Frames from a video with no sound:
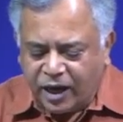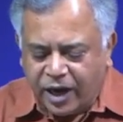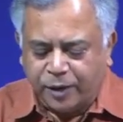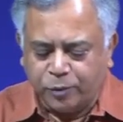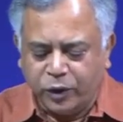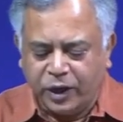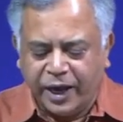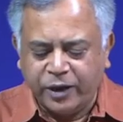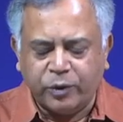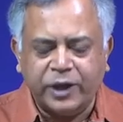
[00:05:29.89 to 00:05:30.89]
time will
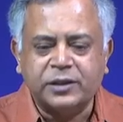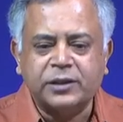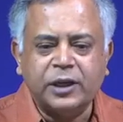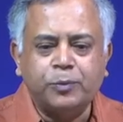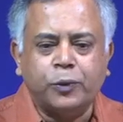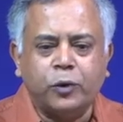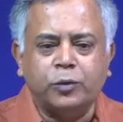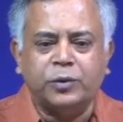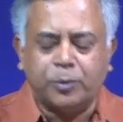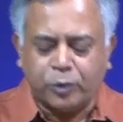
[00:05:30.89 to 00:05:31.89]
likewise
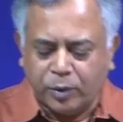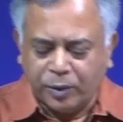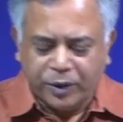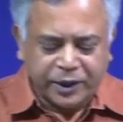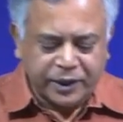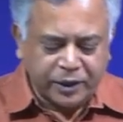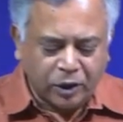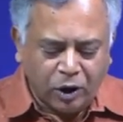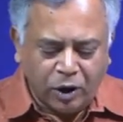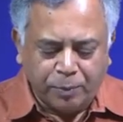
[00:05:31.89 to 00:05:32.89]
improve the probability
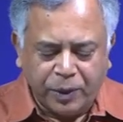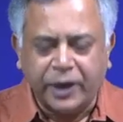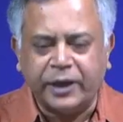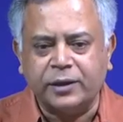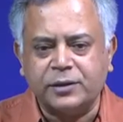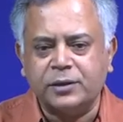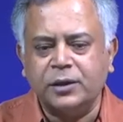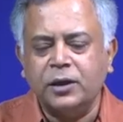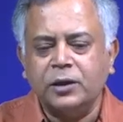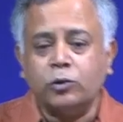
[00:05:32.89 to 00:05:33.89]
of particles.
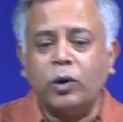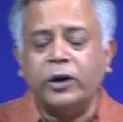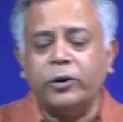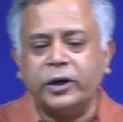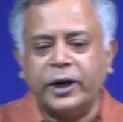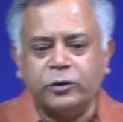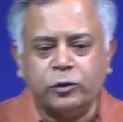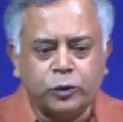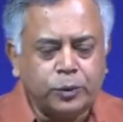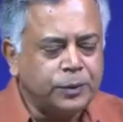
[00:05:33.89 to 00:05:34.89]
So, what you are trying to
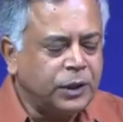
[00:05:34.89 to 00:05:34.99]
do?